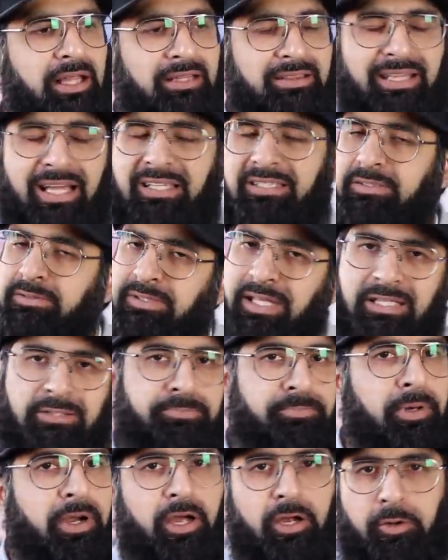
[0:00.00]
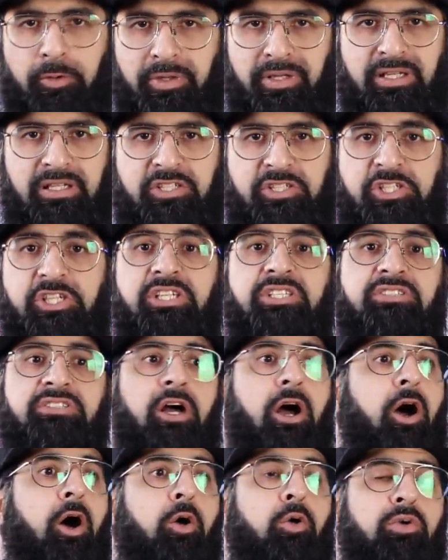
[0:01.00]
That that's that's priority. She's
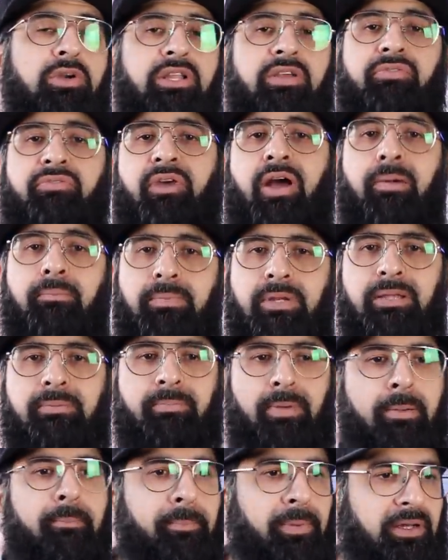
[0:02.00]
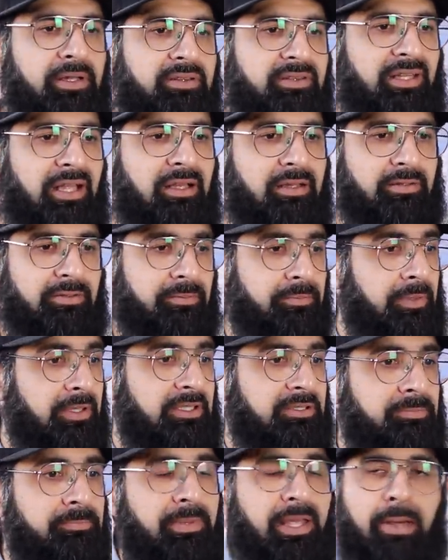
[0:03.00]
the only family member that
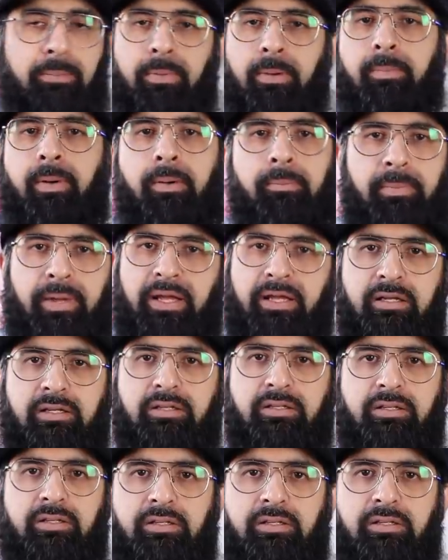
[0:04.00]
it's me and my mum here.